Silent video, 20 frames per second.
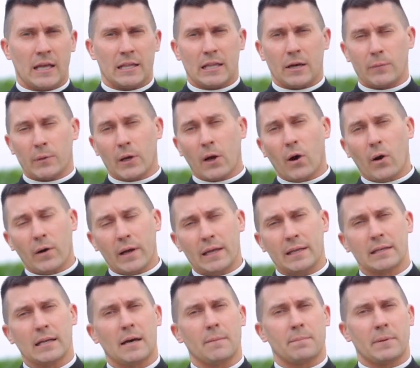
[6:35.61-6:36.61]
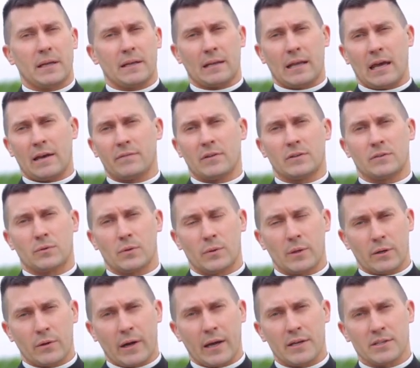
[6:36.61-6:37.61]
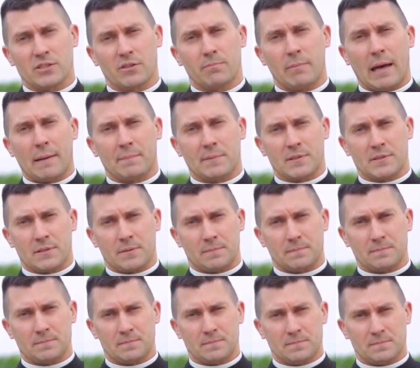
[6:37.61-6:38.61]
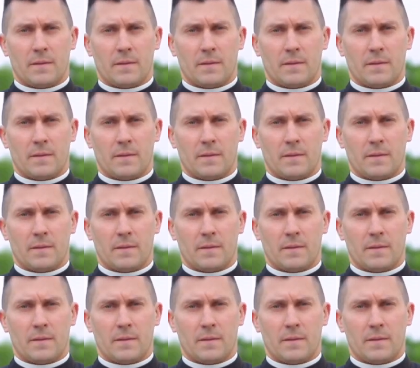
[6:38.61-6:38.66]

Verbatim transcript: that we all end up in heaven through the grace of baptism.